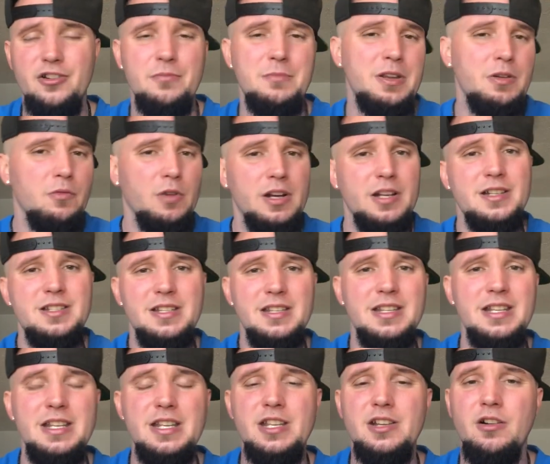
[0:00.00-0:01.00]
or me running to
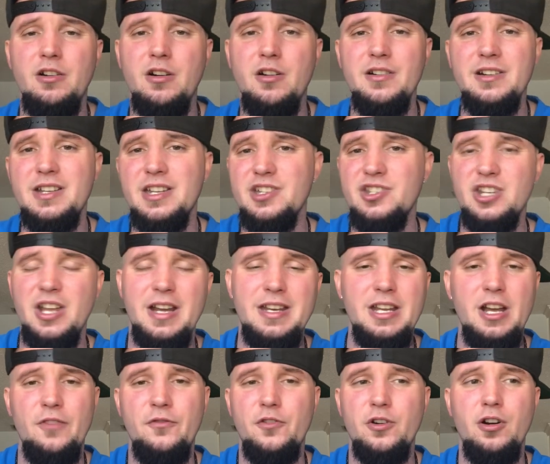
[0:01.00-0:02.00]
the ER to get checked
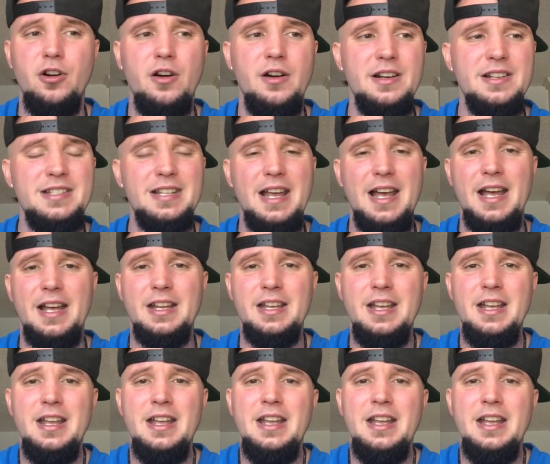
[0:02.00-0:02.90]
out for a heart attack.